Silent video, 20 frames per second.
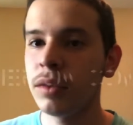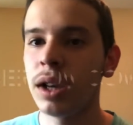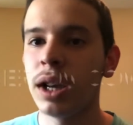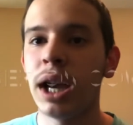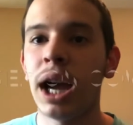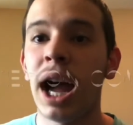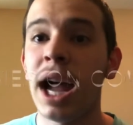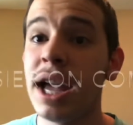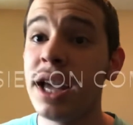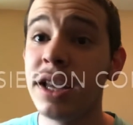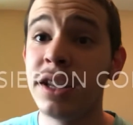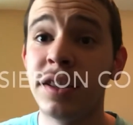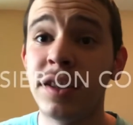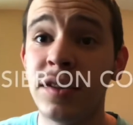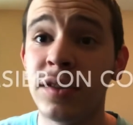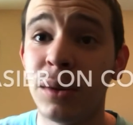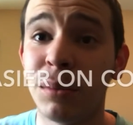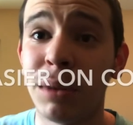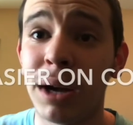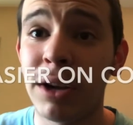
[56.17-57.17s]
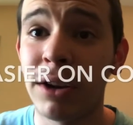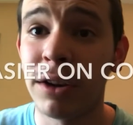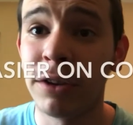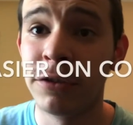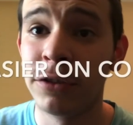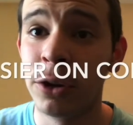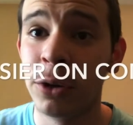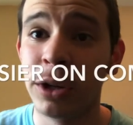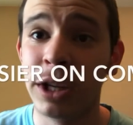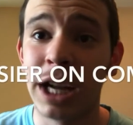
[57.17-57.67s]
I edit these on my
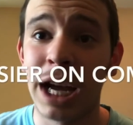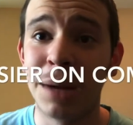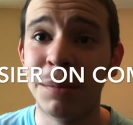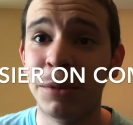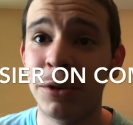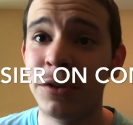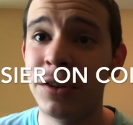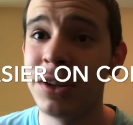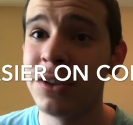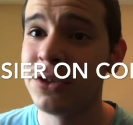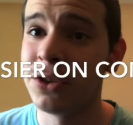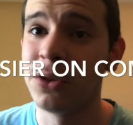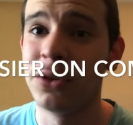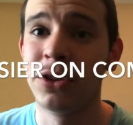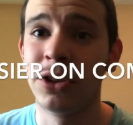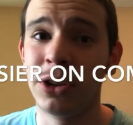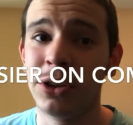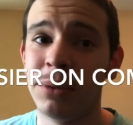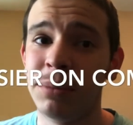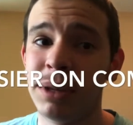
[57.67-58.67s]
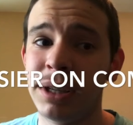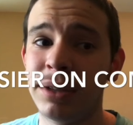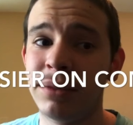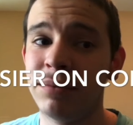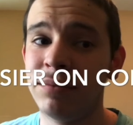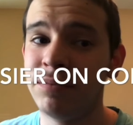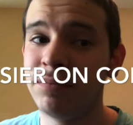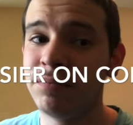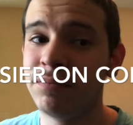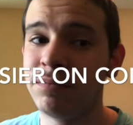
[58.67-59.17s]
phone in iMovie, so there's a little bit
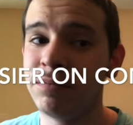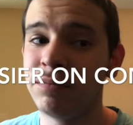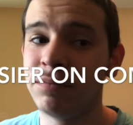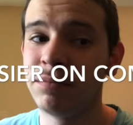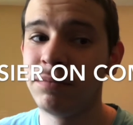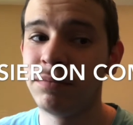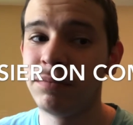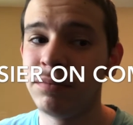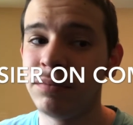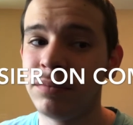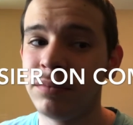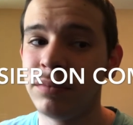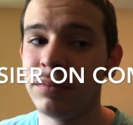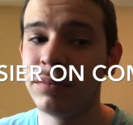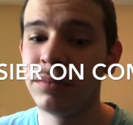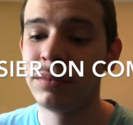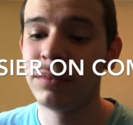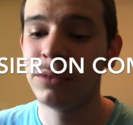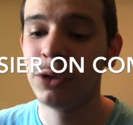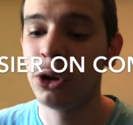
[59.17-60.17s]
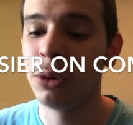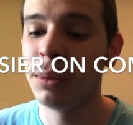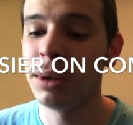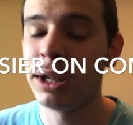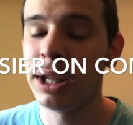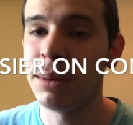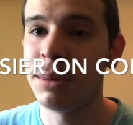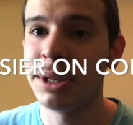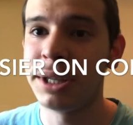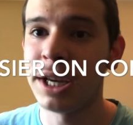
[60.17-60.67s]
of
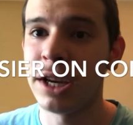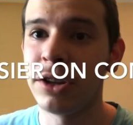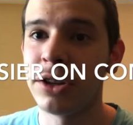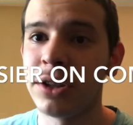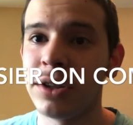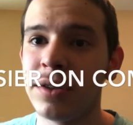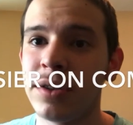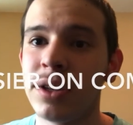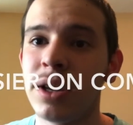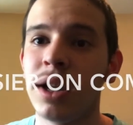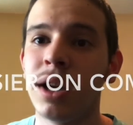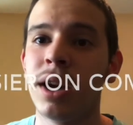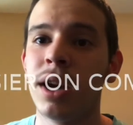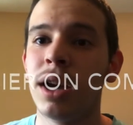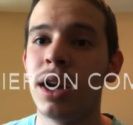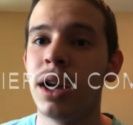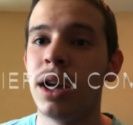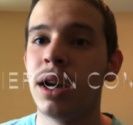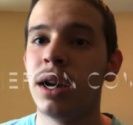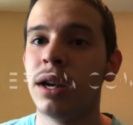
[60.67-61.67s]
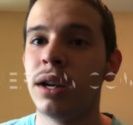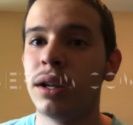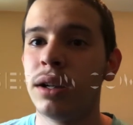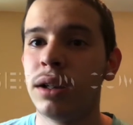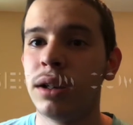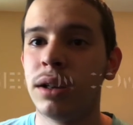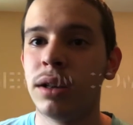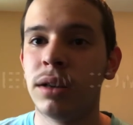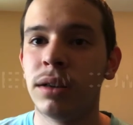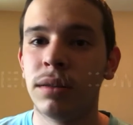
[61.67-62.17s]
limitations.
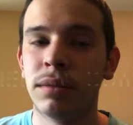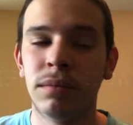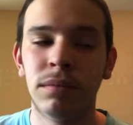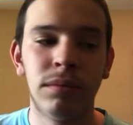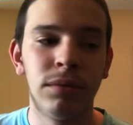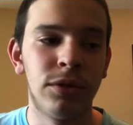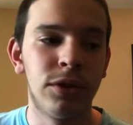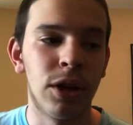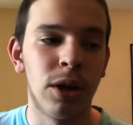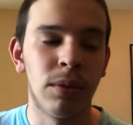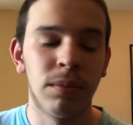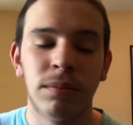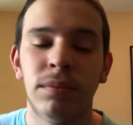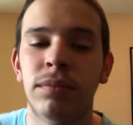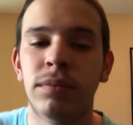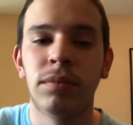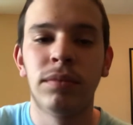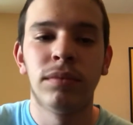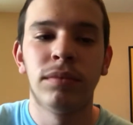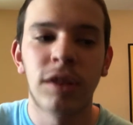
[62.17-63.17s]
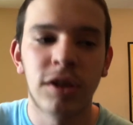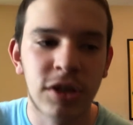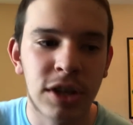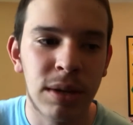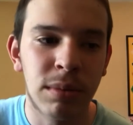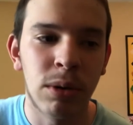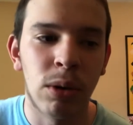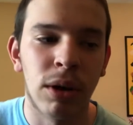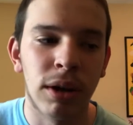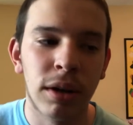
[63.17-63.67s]
So let's keep
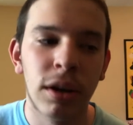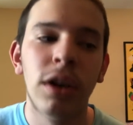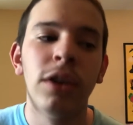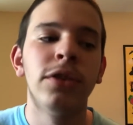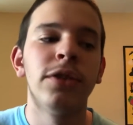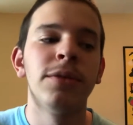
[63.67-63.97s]
going. So